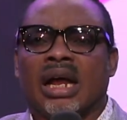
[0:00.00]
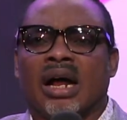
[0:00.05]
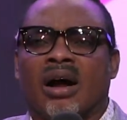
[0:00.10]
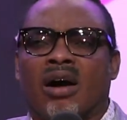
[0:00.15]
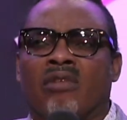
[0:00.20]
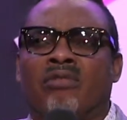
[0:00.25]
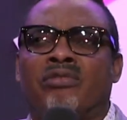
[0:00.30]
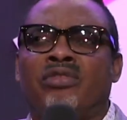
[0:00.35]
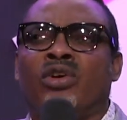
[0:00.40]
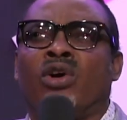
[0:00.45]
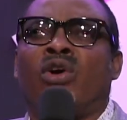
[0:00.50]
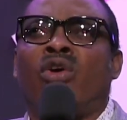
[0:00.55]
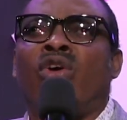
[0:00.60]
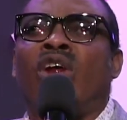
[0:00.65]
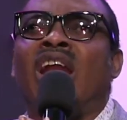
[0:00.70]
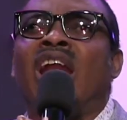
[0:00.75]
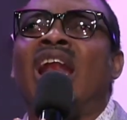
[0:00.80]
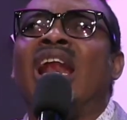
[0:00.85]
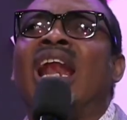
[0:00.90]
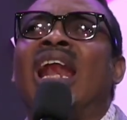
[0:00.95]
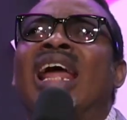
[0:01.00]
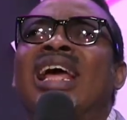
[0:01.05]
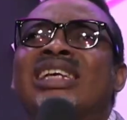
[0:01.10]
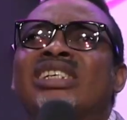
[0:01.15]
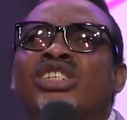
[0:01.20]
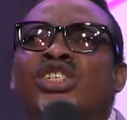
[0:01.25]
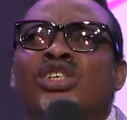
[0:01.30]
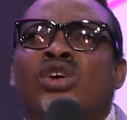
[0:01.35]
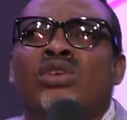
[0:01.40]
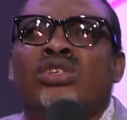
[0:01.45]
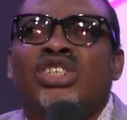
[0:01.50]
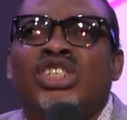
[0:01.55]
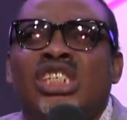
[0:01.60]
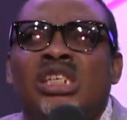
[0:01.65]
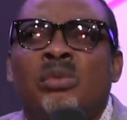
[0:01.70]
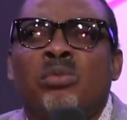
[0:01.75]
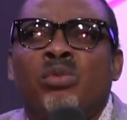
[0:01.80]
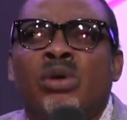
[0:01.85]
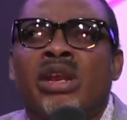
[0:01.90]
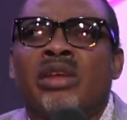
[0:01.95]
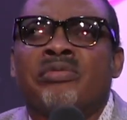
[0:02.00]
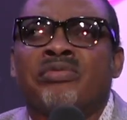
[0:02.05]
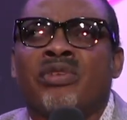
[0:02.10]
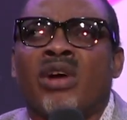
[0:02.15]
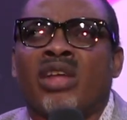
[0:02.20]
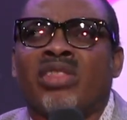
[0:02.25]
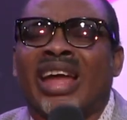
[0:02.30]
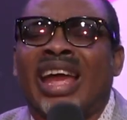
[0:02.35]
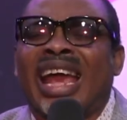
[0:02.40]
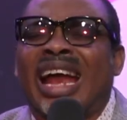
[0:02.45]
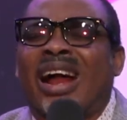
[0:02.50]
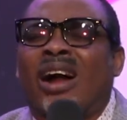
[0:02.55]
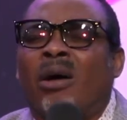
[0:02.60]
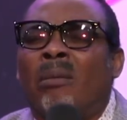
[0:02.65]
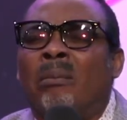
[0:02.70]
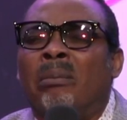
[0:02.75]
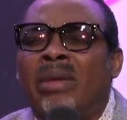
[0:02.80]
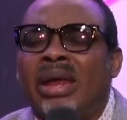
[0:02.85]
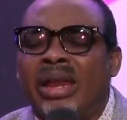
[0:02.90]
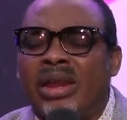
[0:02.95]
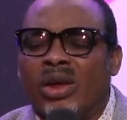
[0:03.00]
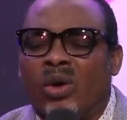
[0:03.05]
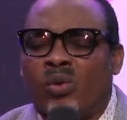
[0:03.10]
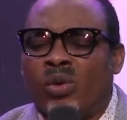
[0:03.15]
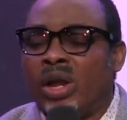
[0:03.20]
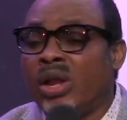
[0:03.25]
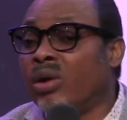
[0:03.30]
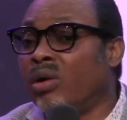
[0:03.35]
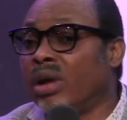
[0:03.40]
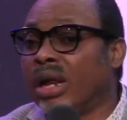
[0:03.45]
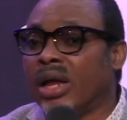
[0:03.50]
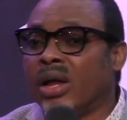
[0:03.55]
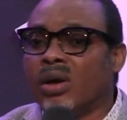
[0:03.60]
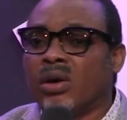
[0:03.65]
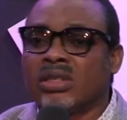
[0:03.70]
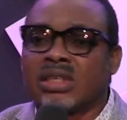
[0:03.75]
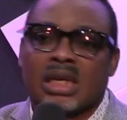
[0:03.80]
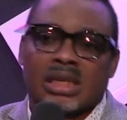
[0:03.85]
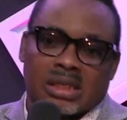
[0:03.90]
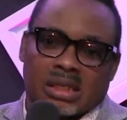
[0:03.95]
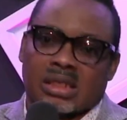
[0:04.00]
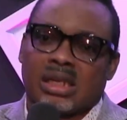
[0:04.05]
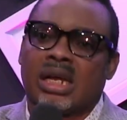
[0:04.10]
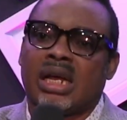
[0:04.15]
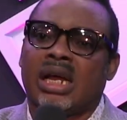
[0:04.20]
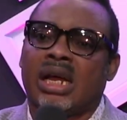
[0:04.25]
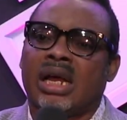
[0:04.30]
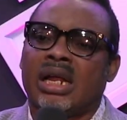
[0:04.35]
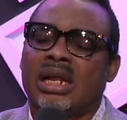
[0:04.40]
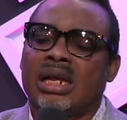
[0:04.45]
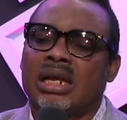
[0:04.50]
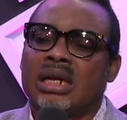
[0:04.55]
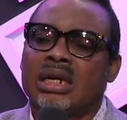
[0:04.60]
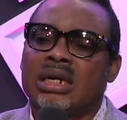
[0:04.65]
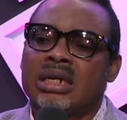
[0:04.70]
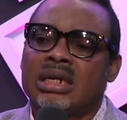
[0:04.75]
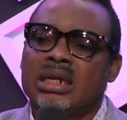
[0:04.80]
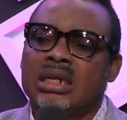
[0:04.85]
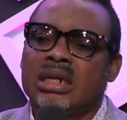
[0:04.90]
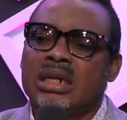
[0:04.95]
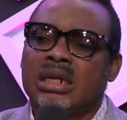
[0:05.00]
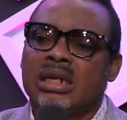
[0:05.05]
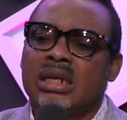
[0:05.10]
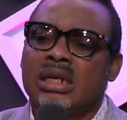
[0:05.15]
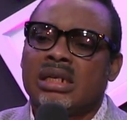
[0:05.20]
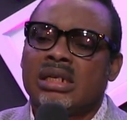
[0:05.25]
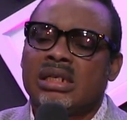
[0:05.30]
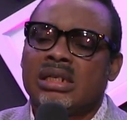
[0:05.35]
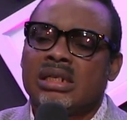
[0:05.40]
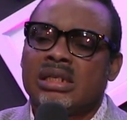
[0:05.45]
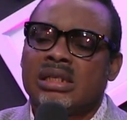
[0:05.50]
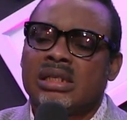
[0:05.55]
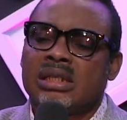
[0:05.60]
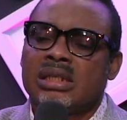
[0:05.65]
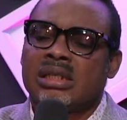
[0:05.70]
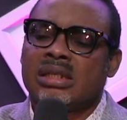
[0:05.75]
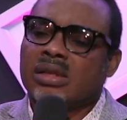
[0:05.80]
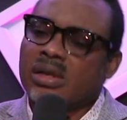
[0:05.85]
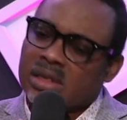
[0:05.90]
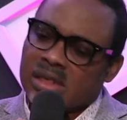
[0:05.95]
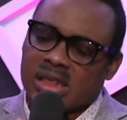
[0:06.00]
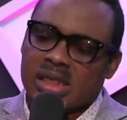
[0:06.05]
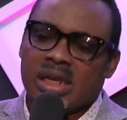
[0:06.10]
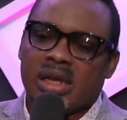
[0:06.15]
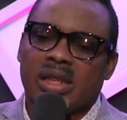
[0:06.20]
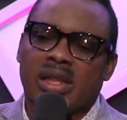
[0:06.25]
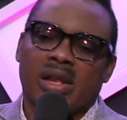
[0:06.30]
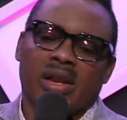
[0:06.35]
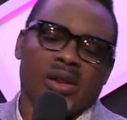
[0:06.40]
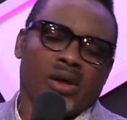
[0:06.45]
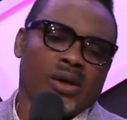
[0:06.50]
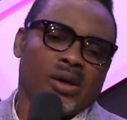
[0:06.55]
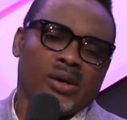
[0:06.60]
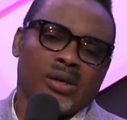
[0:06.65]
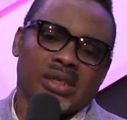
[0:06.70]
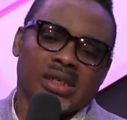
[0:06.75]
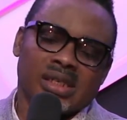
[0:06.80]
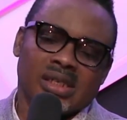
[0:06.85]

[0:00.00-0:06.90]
of your relationship with the Father, a communion with the Holy Ghost, and said, Thus said the Lord,